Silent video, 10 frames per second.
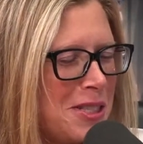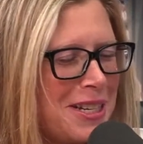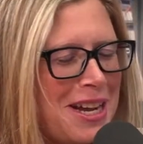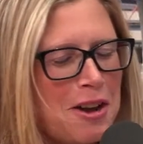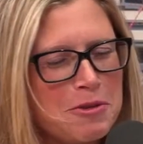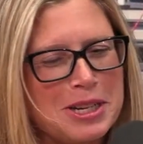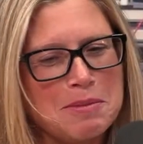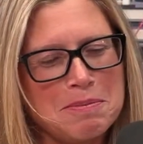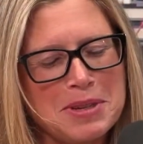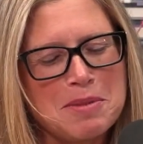now
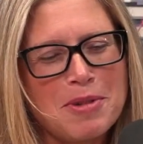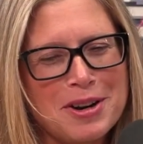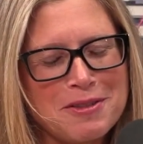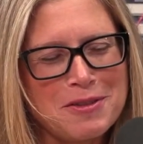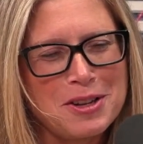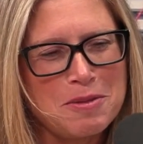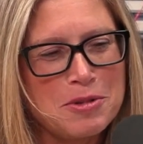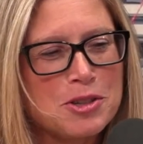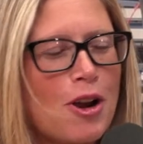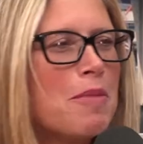really being part of
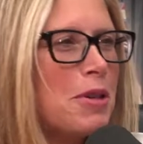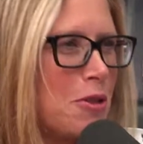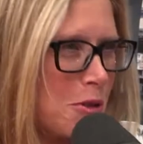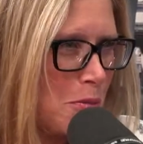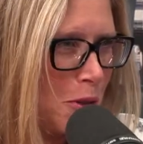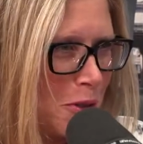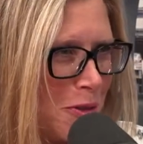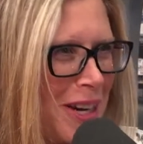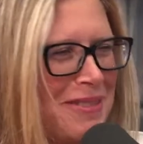prescribing those pills, right?